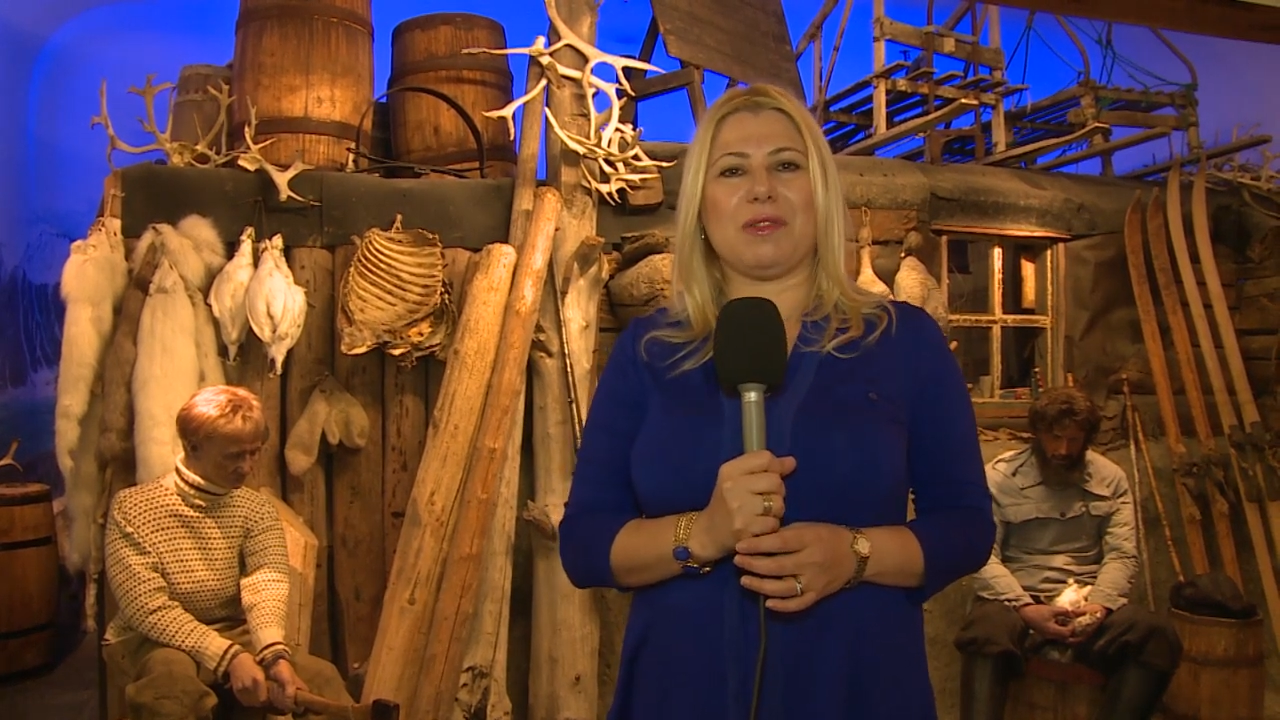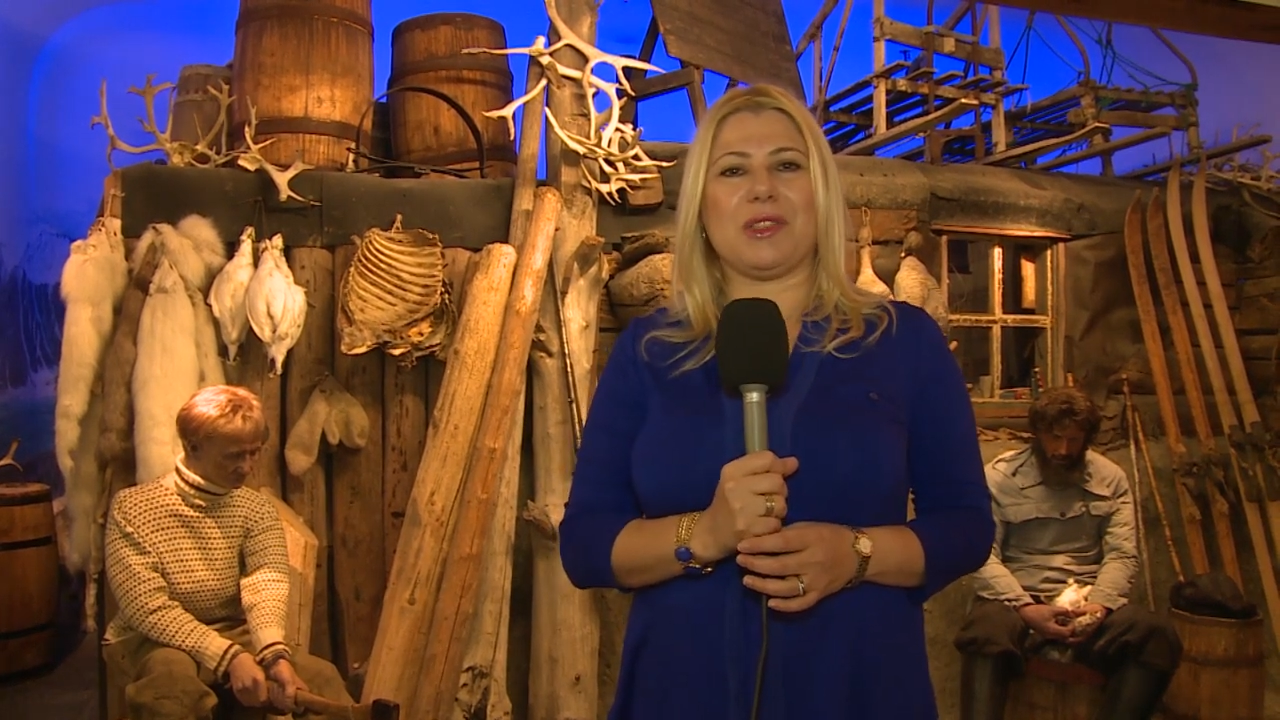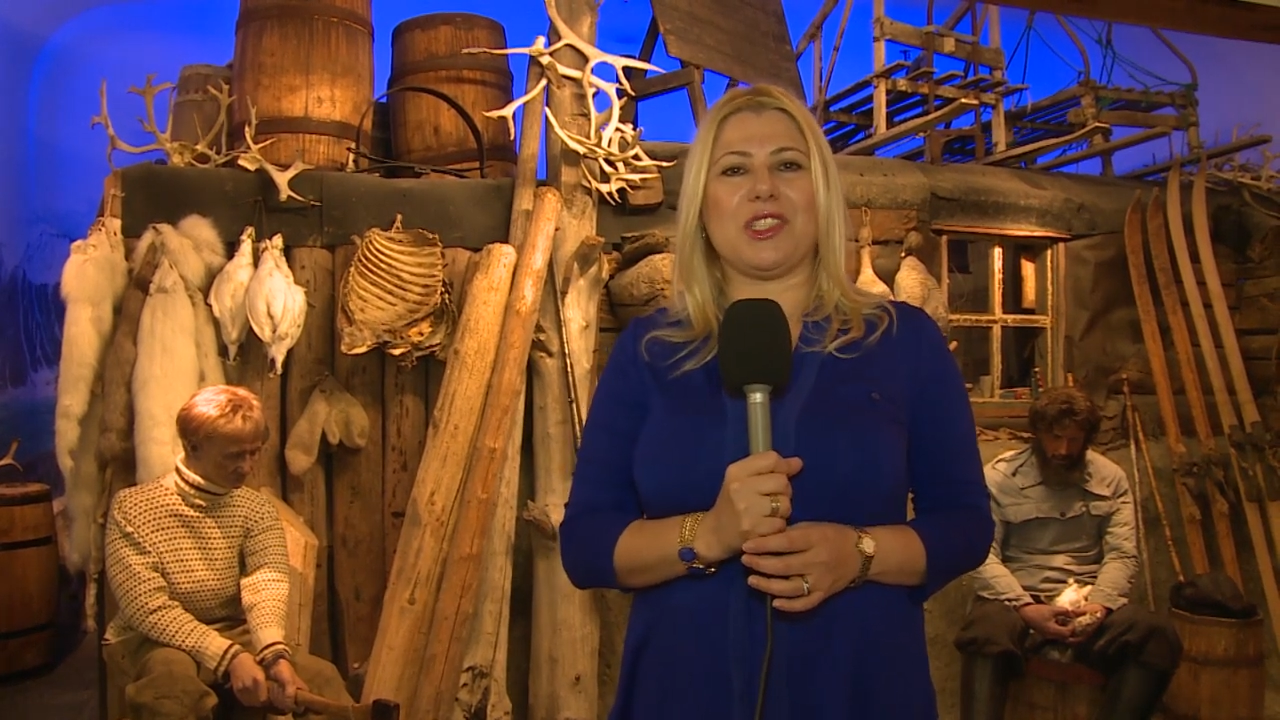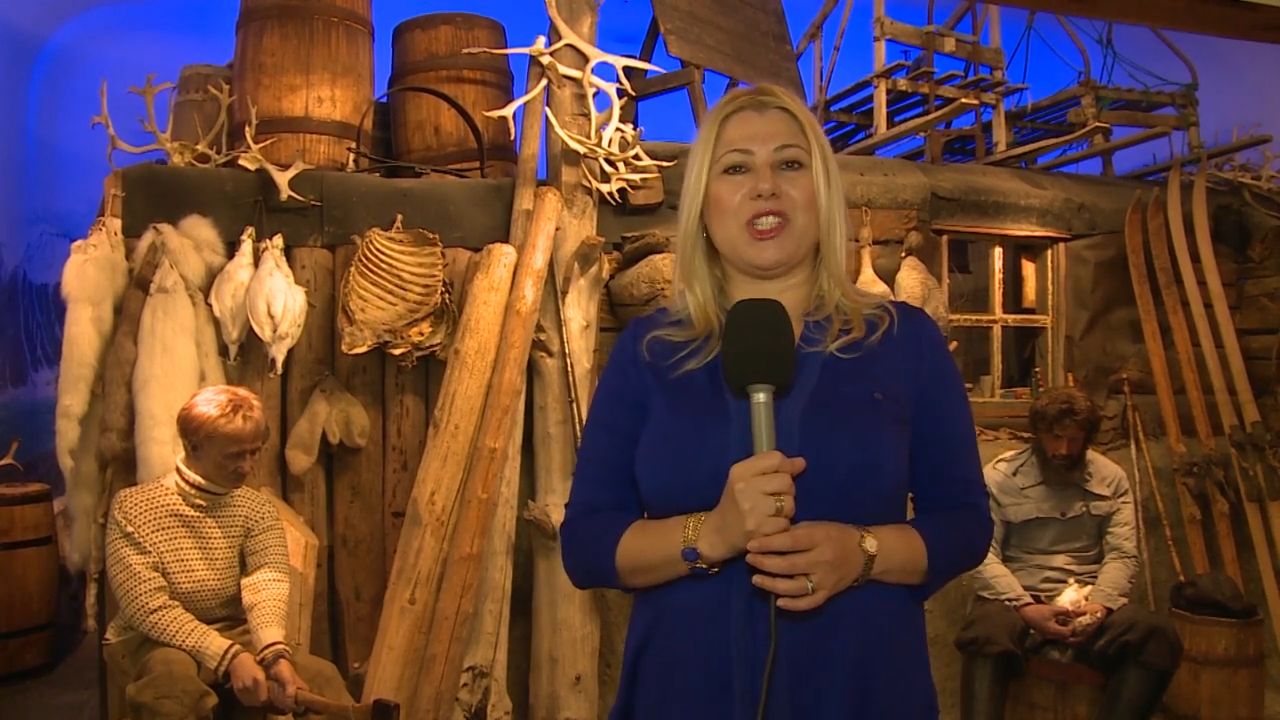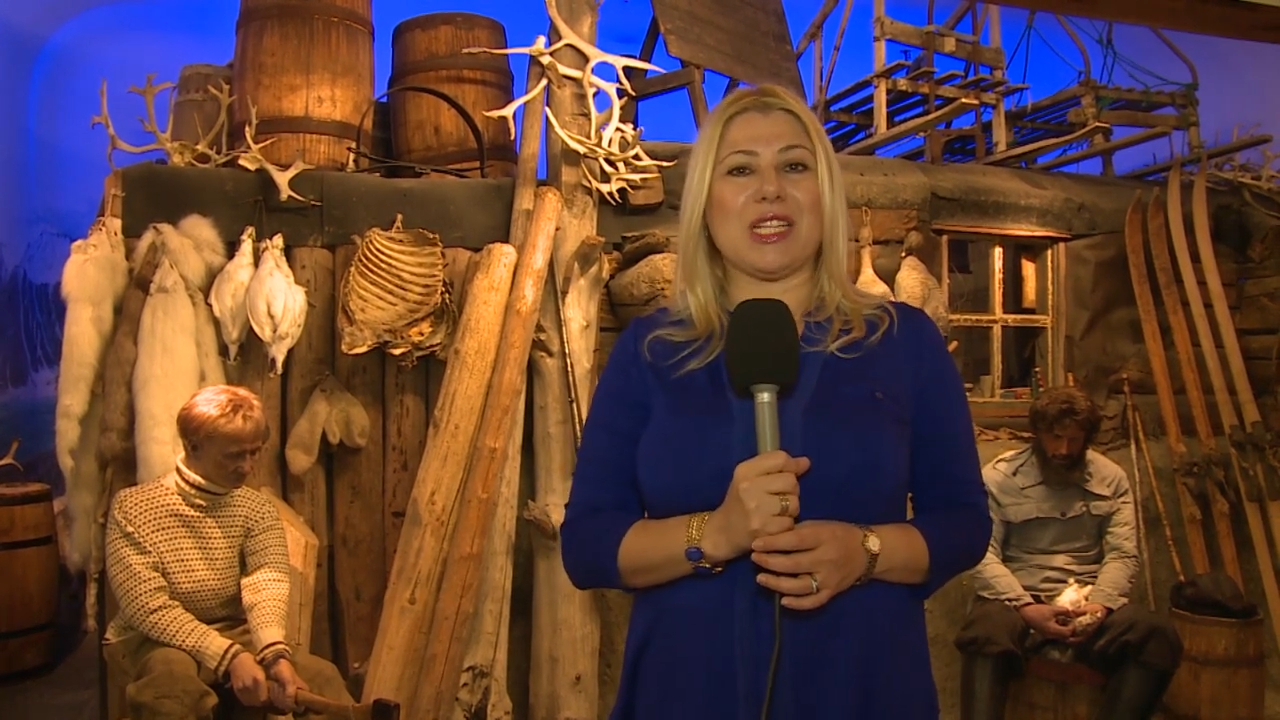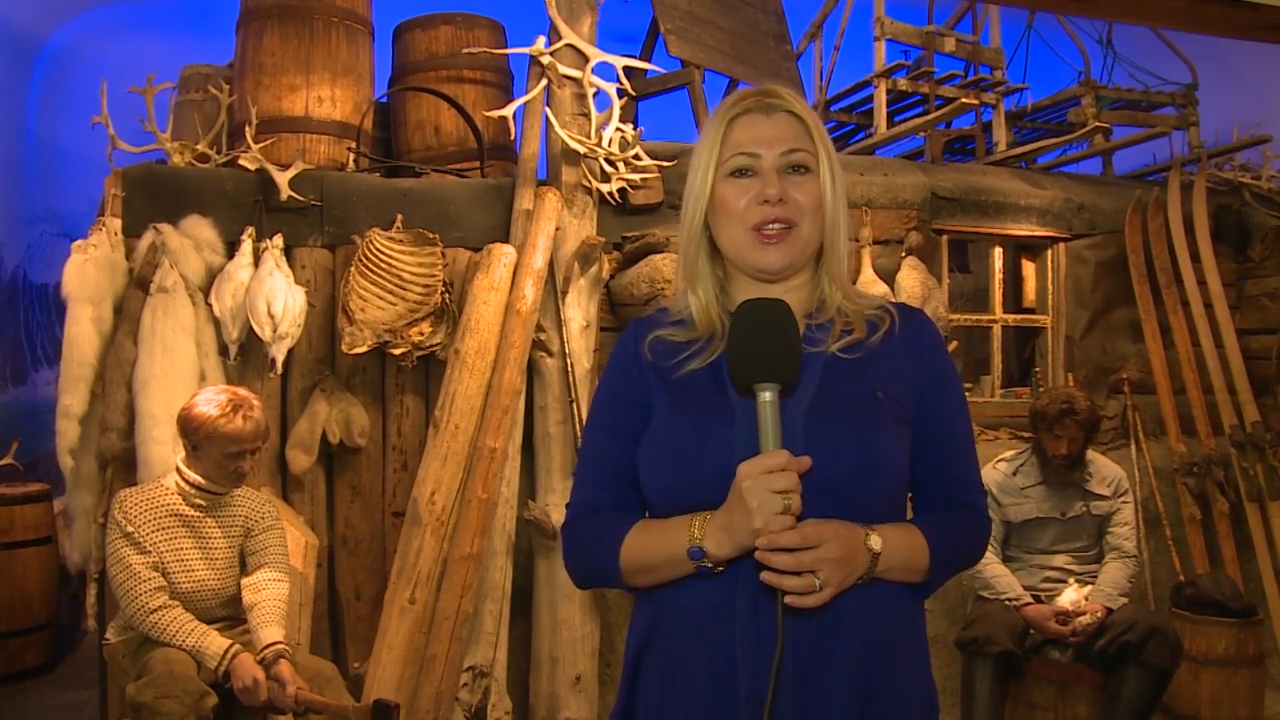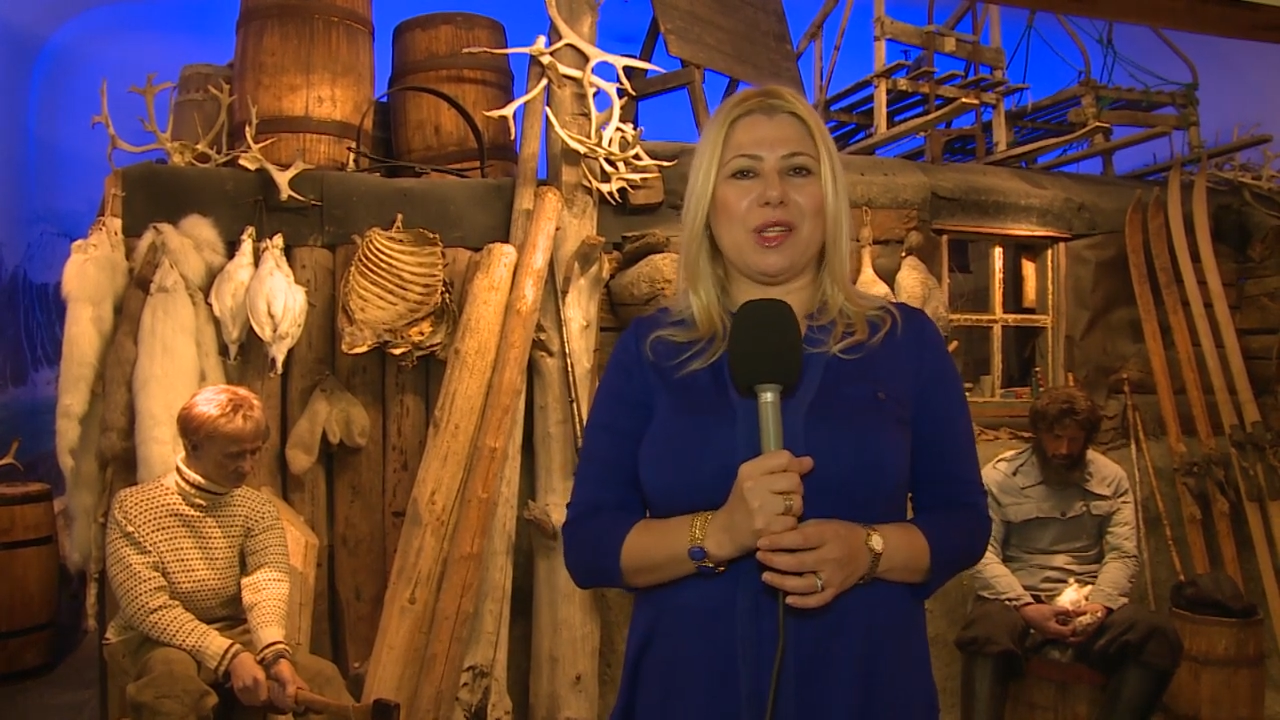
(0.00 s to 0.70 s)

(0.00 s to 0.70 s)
of the Chess